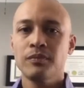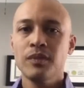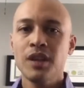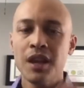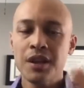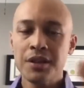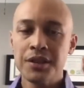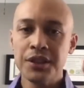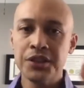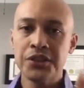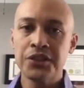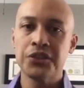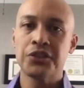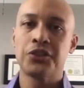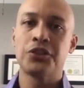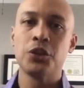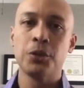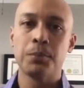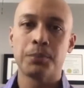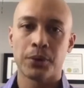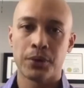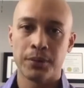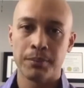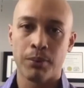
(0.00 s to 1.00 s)
this is
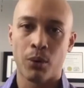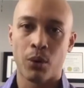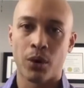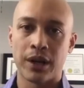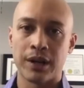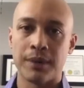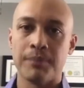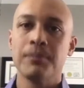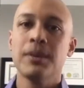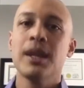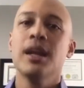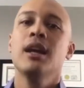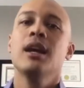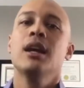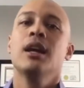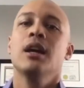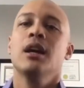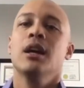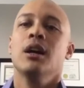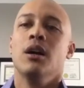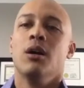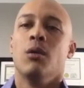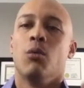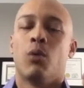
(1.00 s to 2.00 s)
super important.
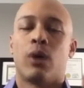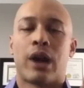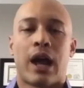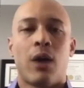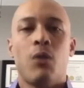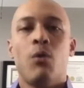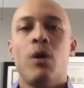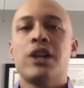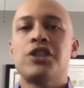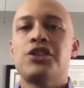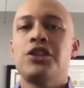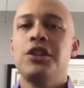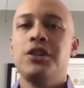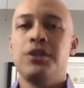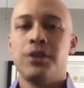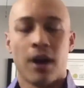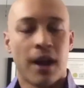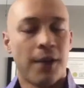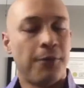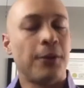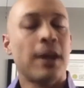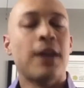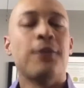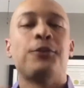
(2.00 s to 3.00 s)
What I want you to do,
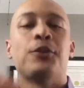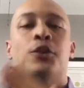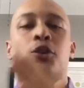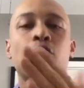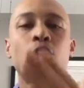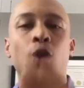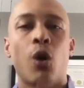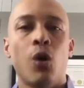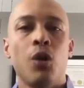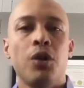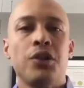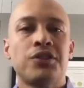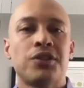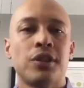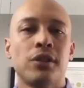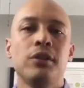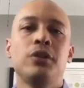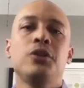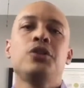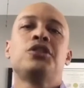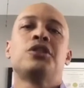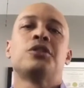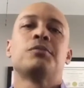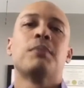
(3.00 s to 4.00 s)
if your goal is to
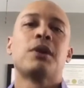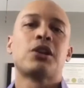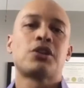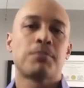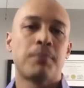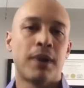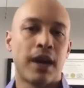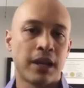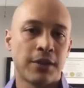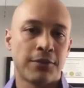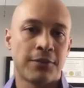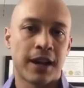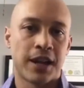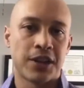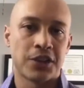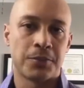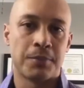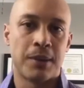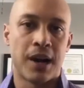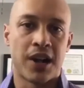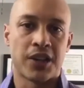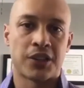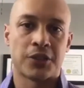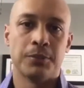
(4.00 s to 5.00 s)
lose as much body fat as
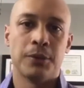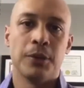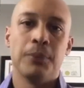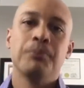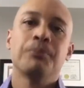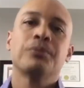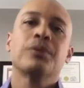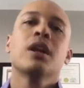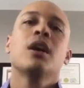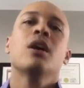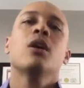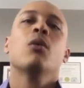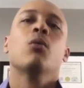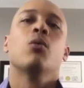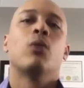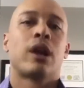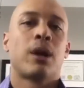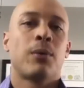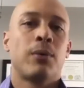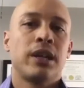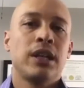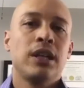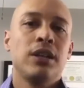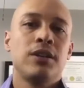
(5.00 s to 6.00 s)
possible, what I
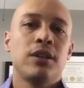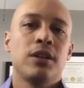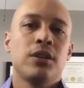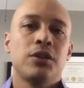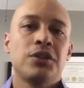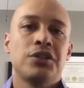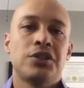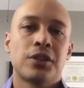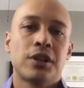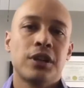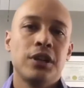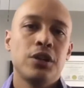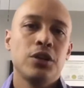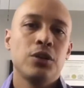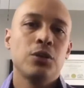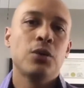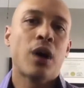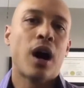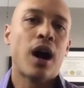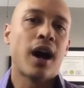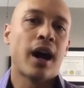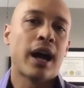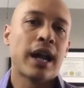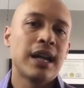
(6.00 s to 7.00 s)
want you to do is you're going to do
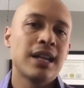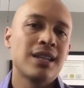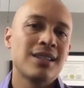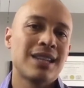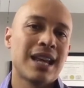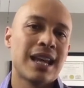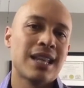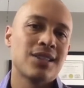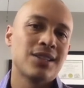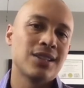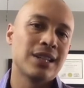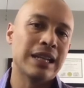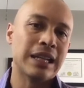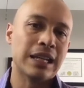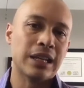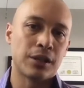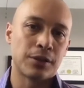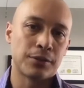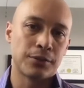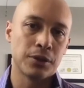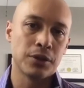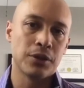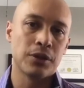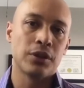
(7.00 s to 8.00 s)
high intensity
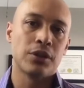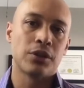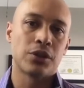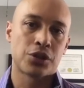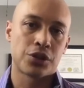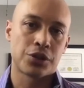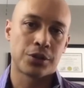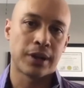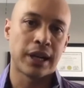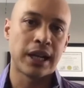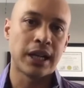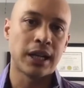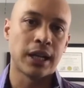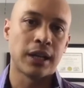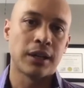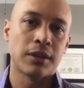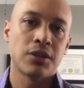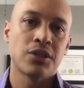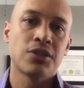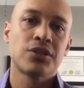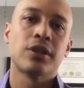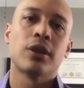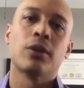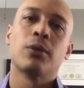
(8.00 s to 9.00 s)
interval training.
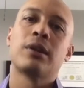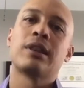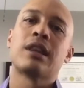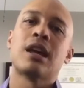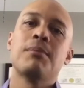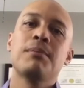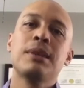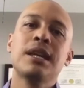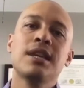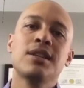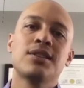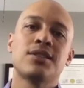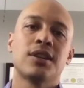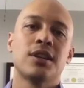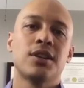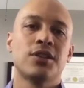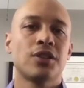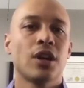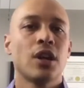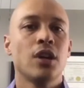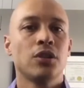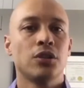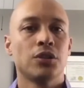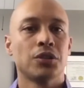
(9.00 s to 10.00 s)
So what that means
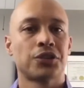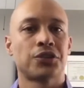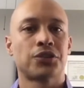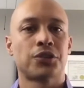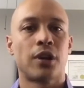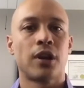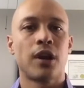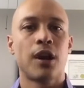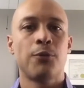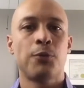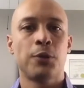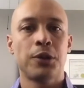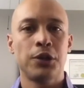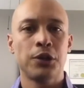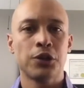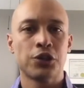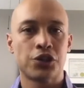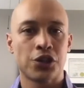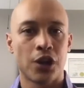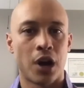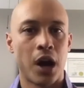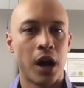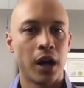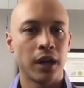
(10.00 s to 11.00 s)
is you'll start off with your
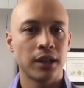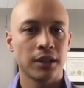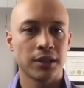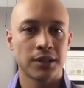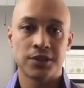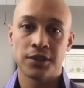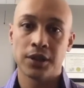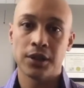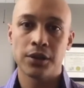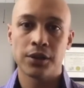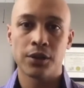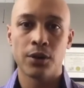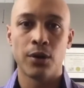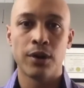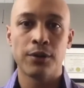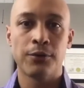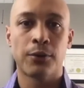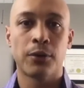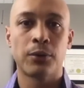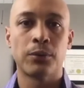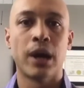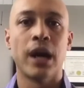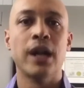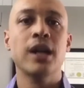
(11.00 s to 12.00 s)
jog. Let's say you're going
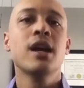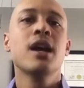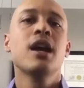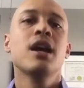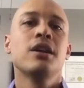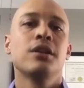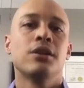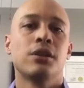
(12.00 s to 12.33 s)
for a run. You're